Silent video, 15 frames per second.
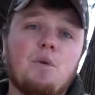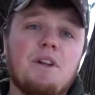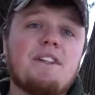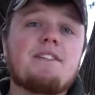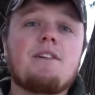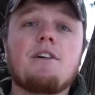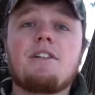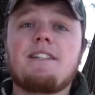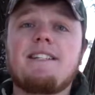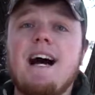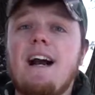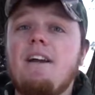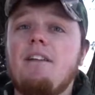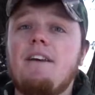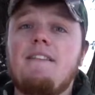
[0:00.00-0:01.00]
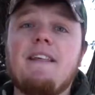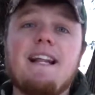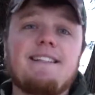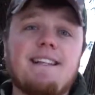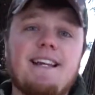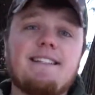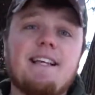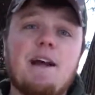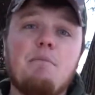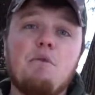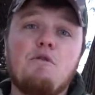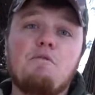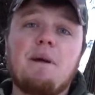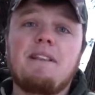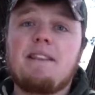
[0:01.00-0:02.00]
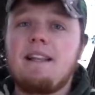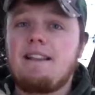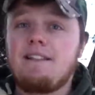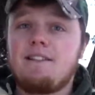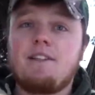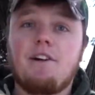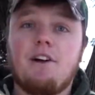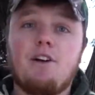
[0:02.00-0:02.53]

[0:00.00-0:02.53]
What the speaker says: really start to dial in that daytime movement that these deer are